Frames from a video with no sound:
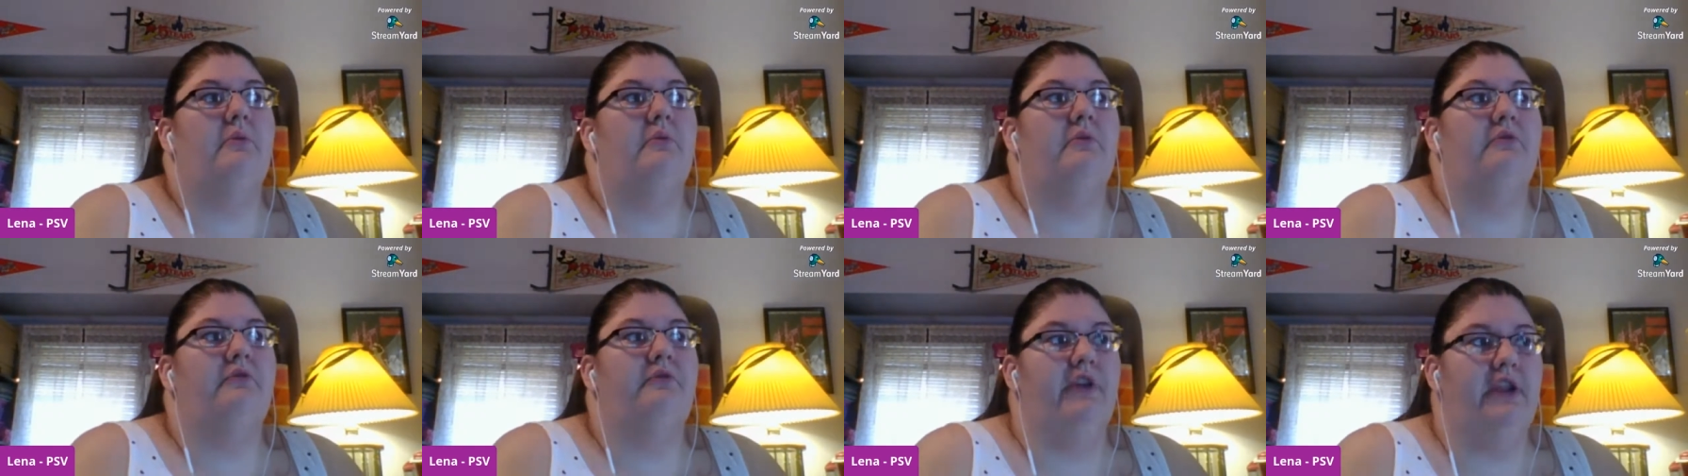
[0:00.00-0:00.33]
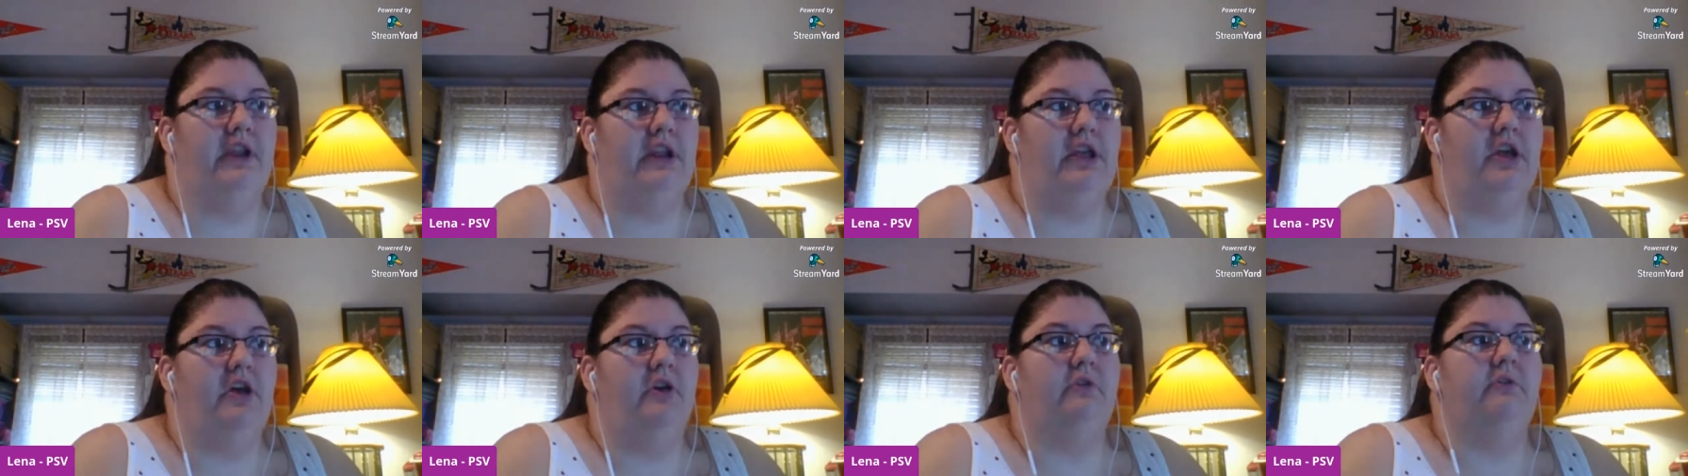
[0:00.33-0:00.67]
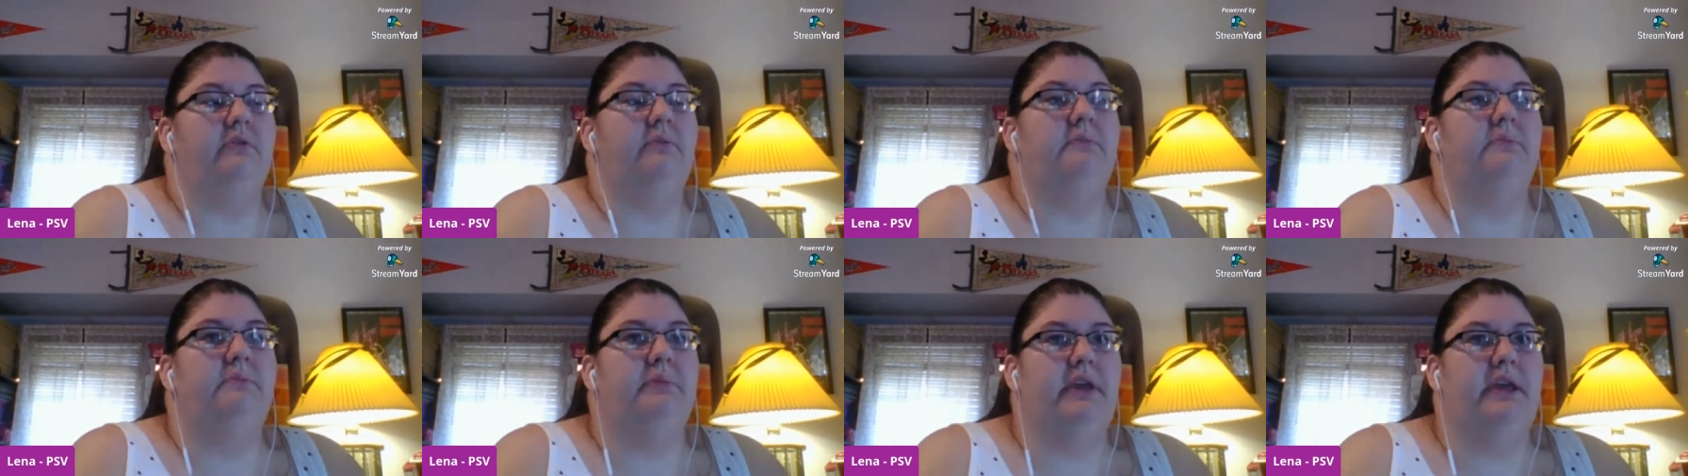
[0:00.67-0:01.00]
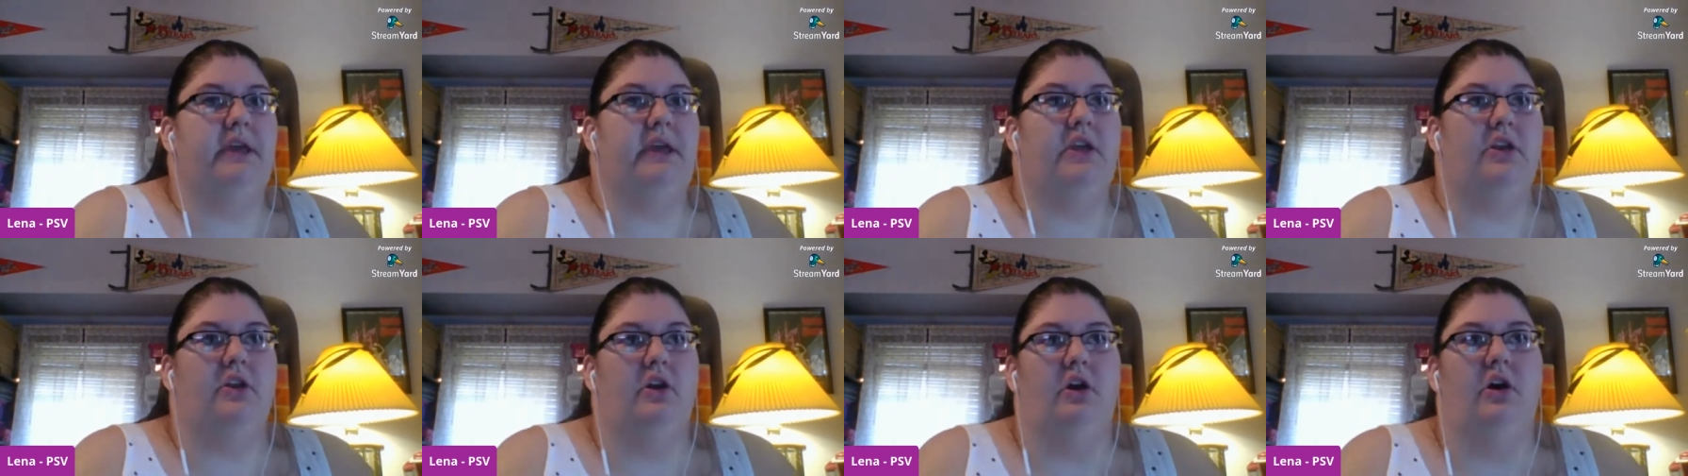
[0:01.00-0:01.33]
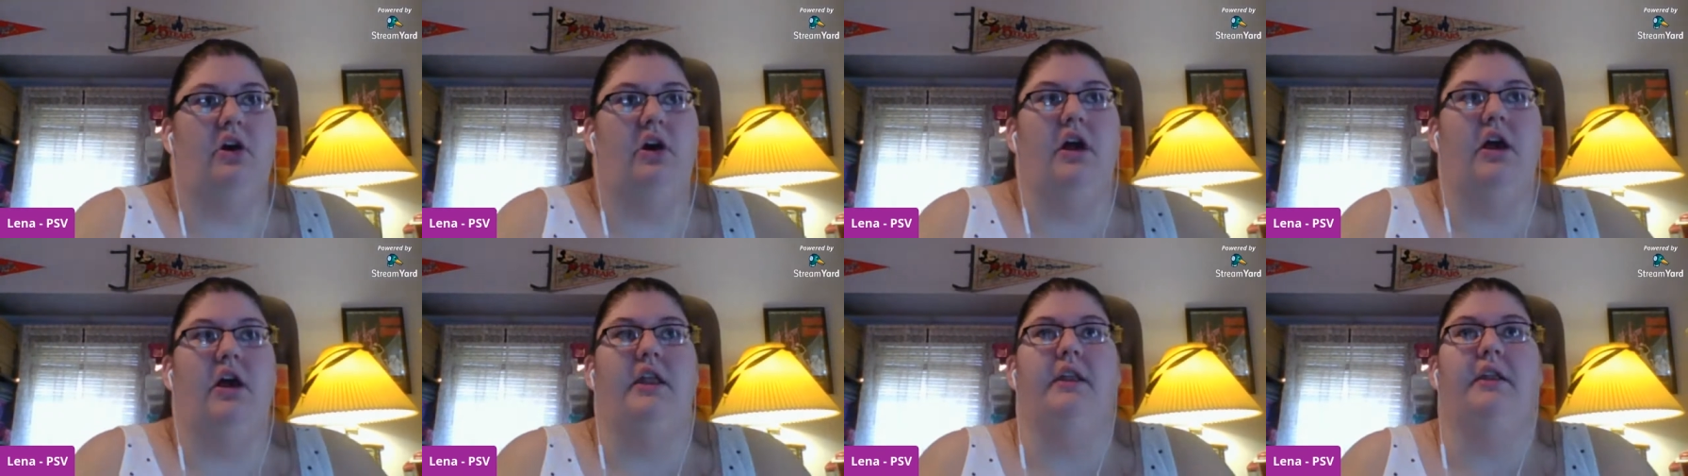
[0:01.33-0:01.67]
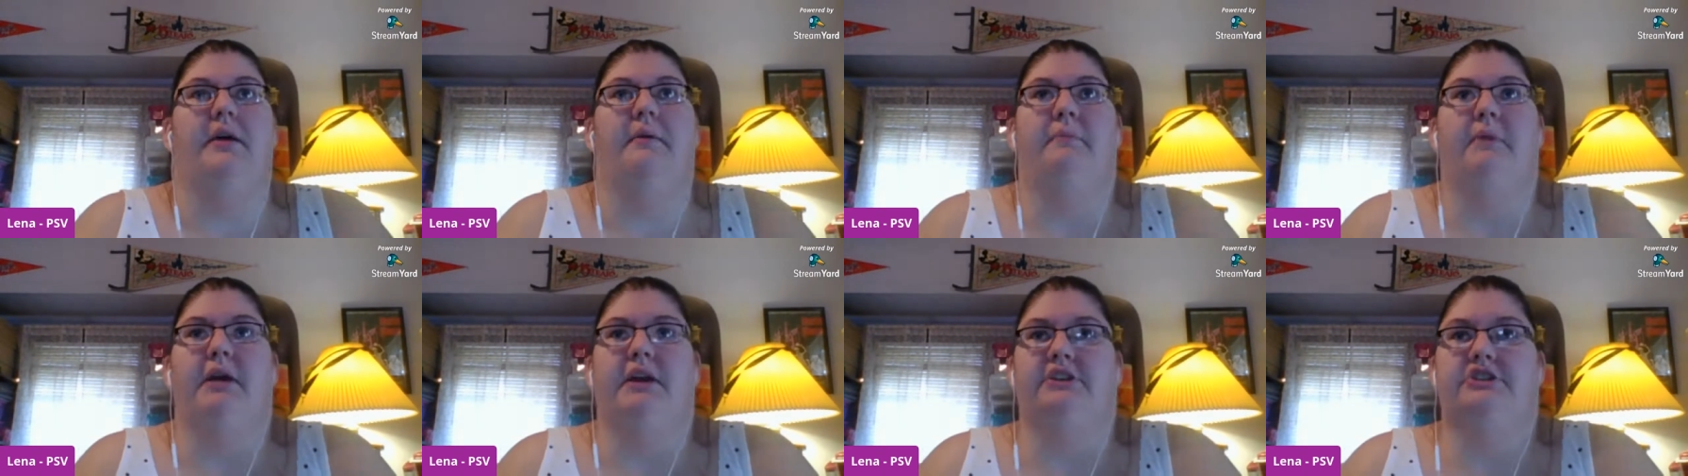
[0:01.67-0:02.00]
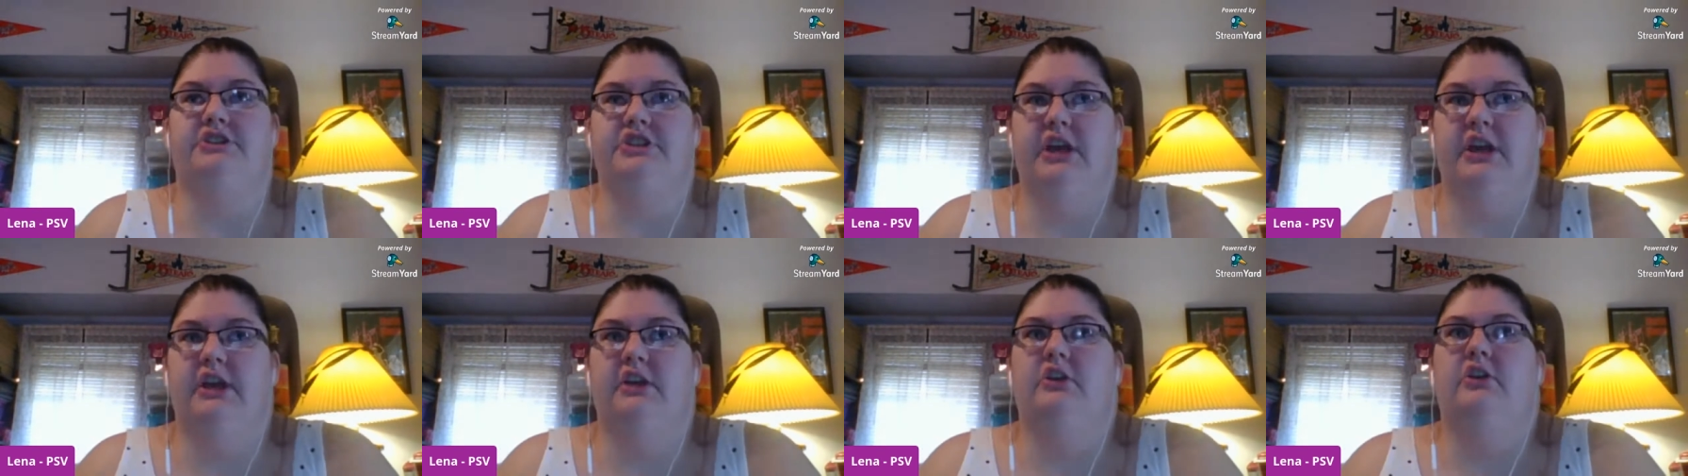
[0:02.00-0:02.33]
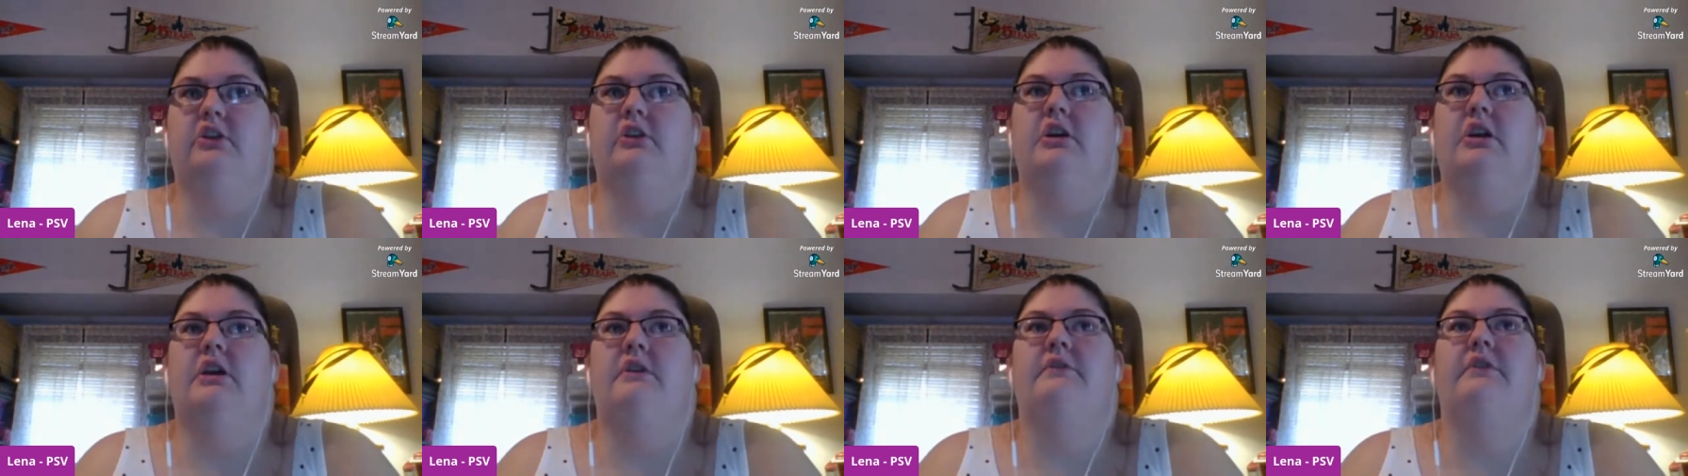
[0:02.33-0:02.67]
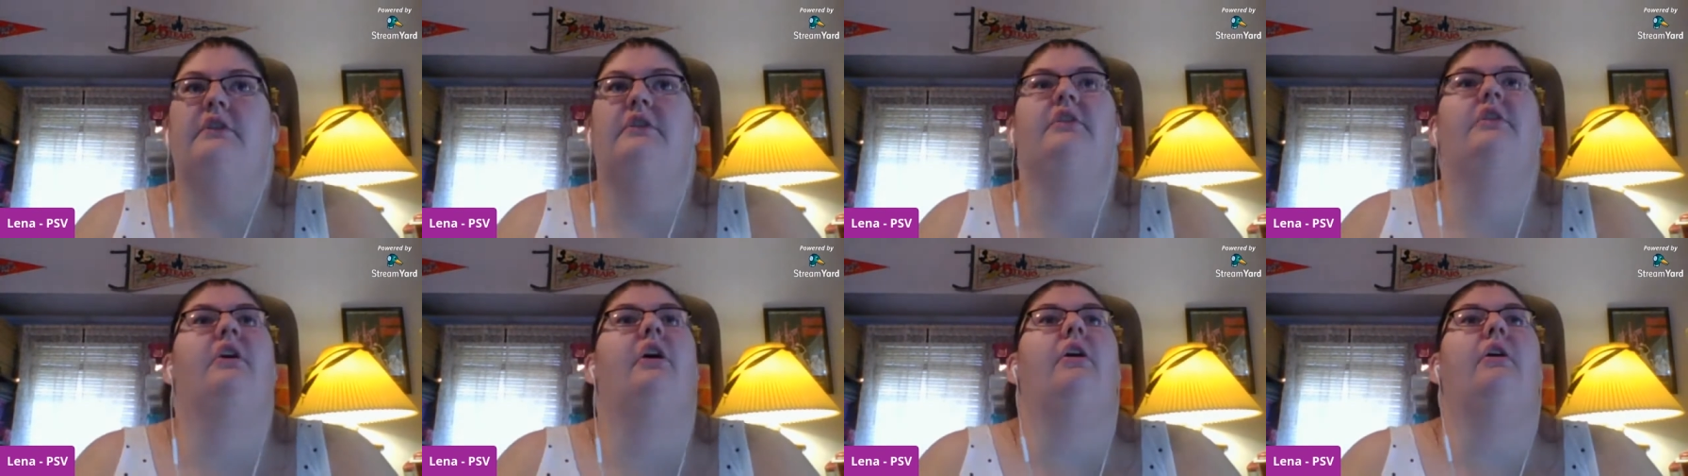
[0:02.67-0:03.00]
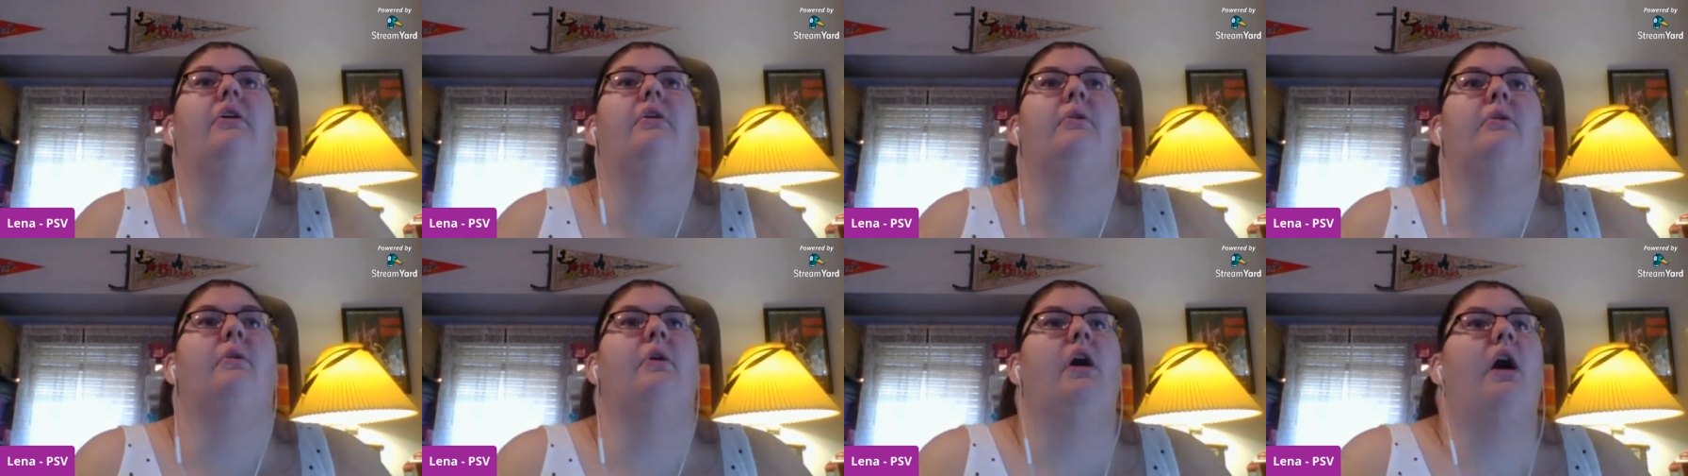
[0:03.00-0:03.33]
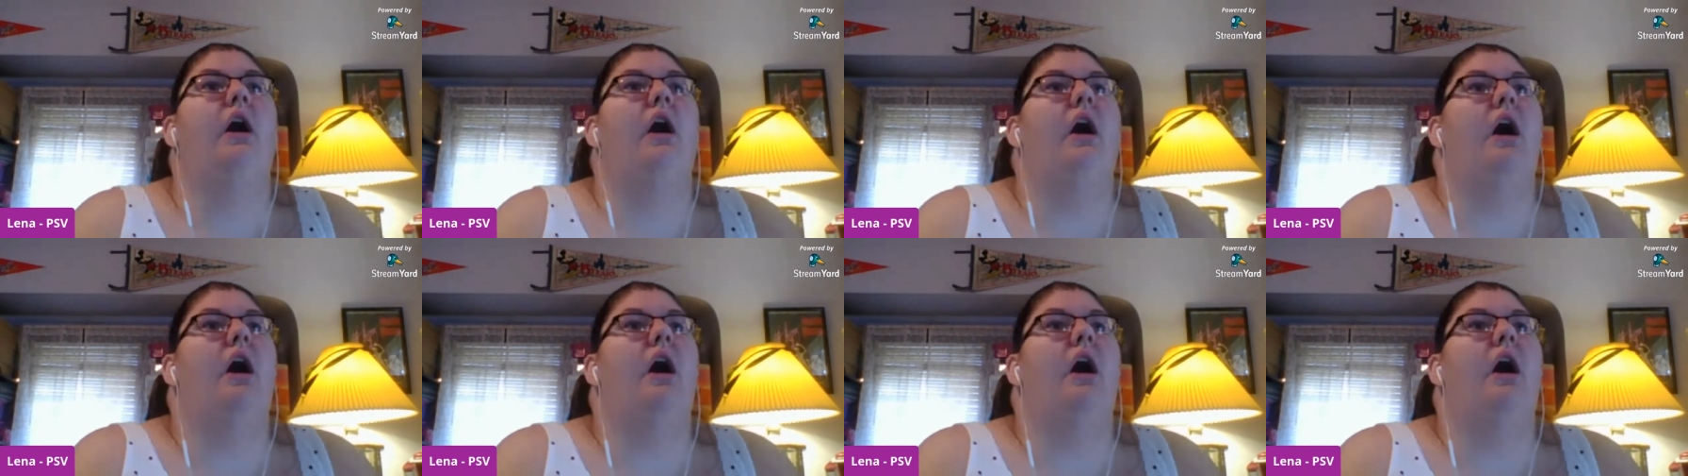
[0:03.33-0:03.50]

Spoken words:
videos being on my channel, even though